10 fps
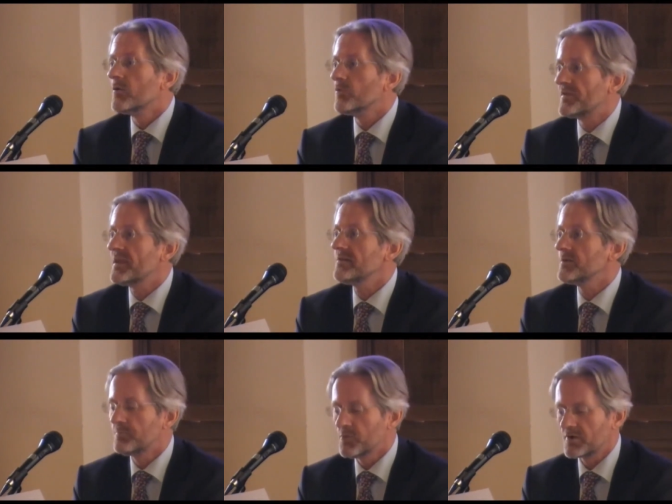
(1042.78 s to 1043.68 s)
Within
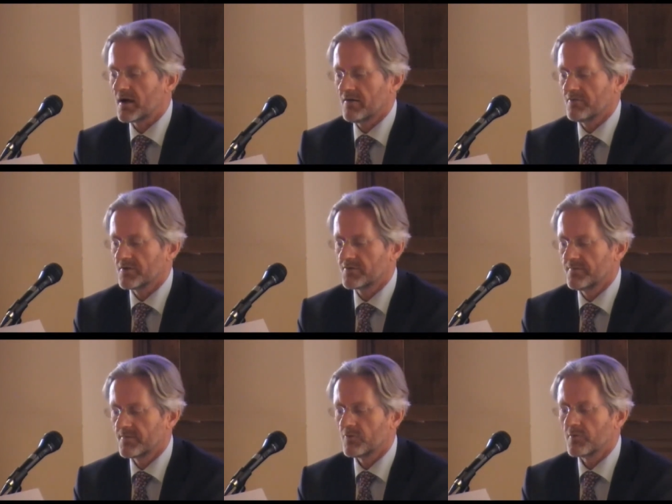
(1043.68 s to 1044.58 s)
the book
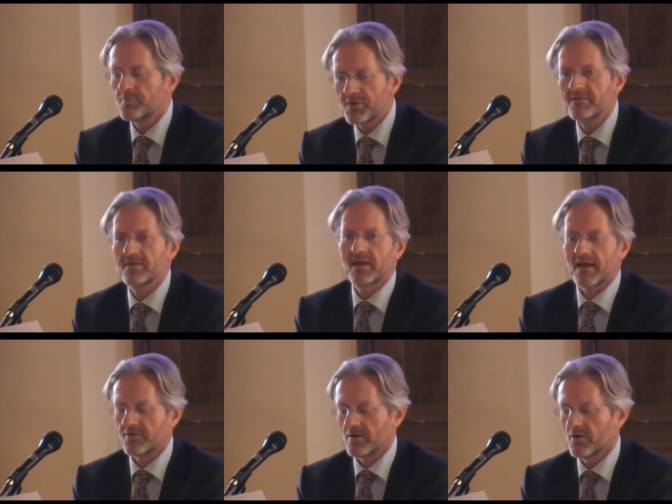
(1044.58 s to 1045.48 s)
covers of a printed
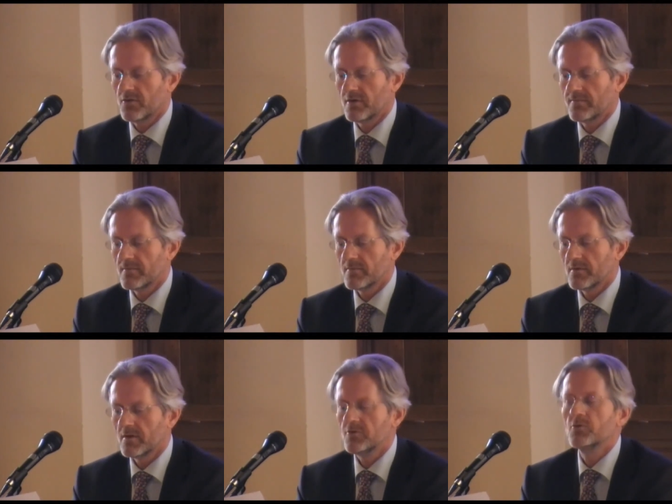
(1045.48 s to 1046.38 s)
catalogue,
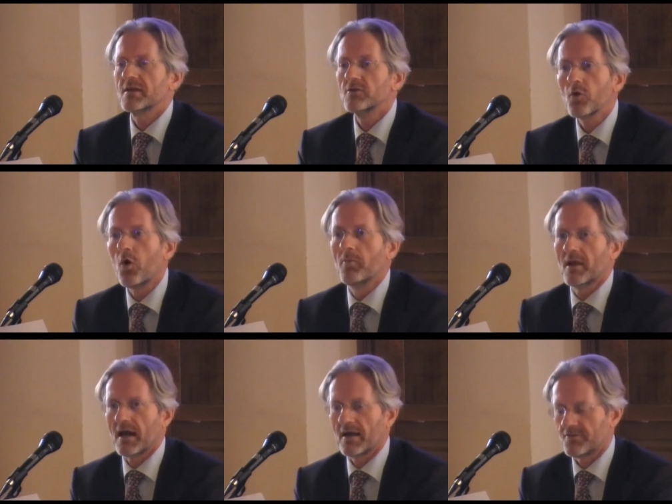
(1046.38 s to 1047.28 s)
you can
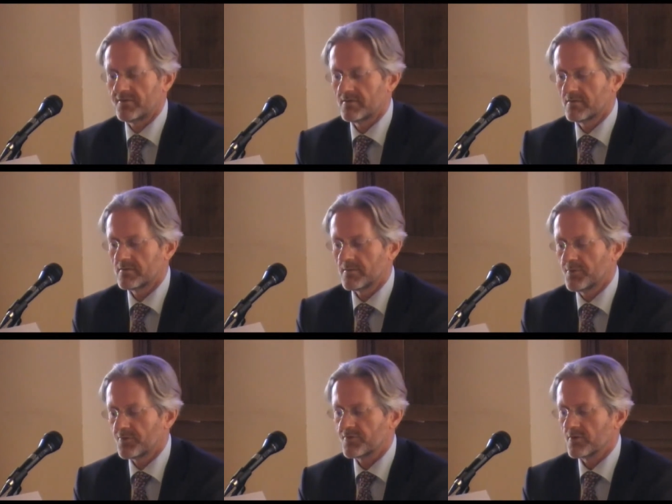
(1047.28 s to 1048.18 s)
normalize the
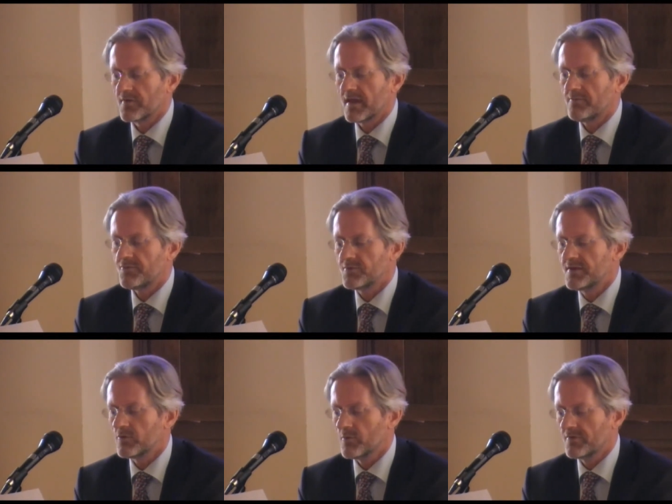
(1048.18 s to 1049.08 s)
personal names you
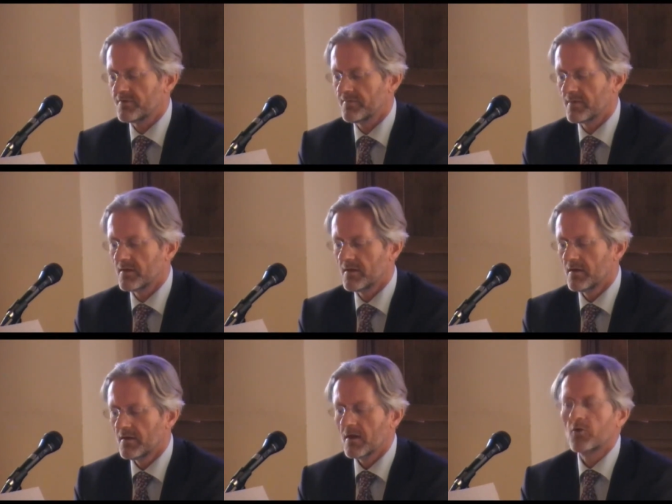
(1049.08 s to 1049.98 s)
deal with,
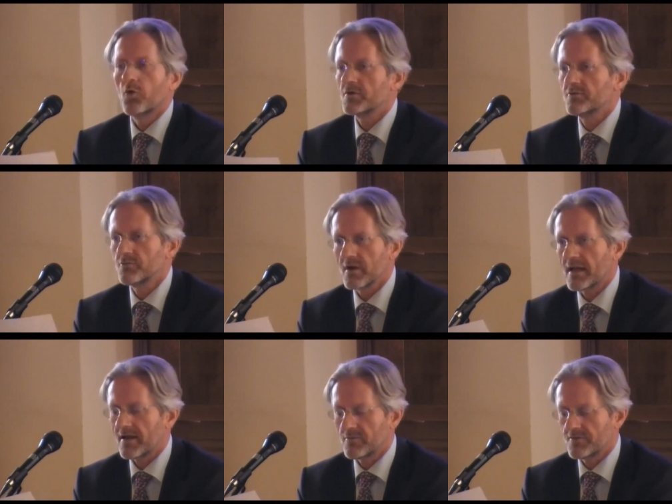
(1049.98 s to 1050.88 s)
according to the
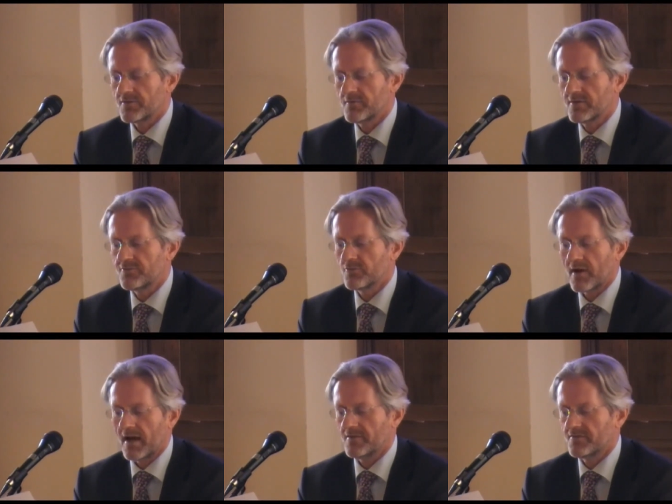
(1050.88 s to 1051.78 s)
language in which you
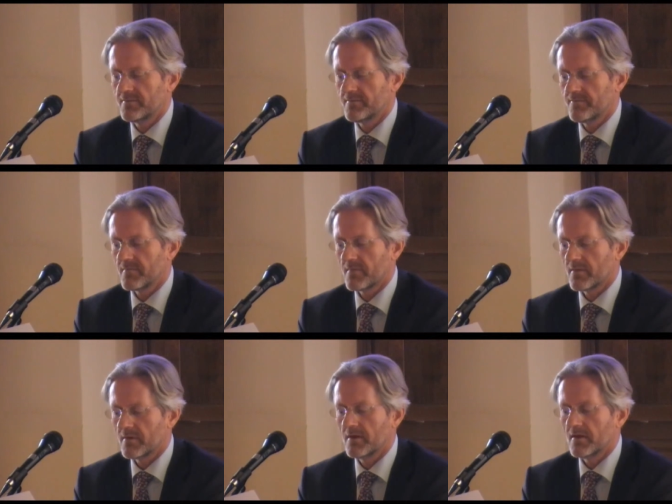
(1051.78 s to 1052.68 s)
write,
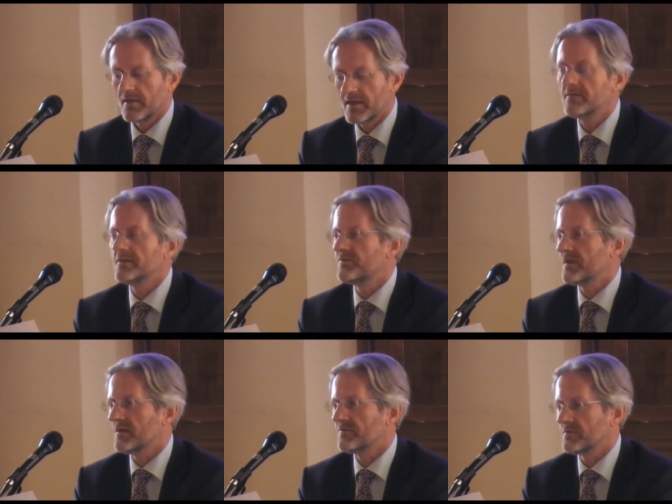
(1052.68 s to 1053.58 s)
In the
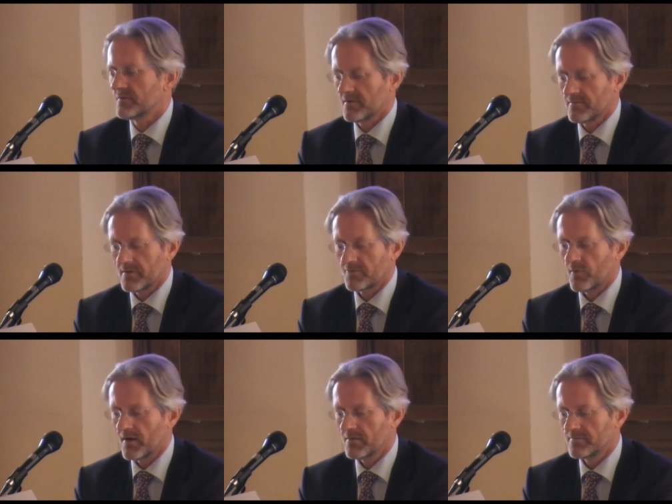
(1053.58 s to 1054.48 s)
indices as
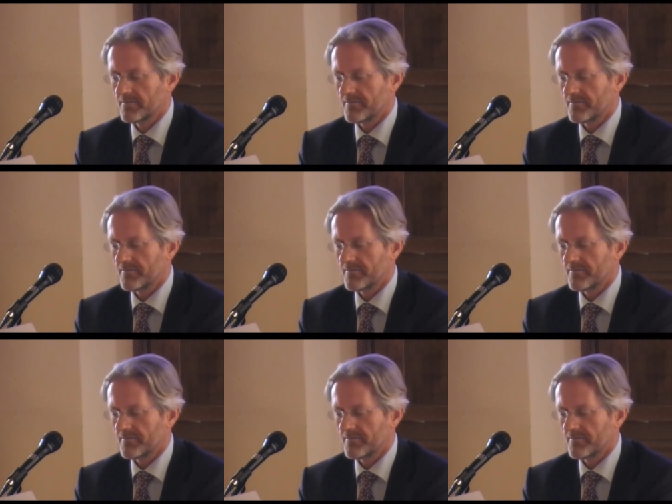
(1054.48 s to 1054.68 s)
well.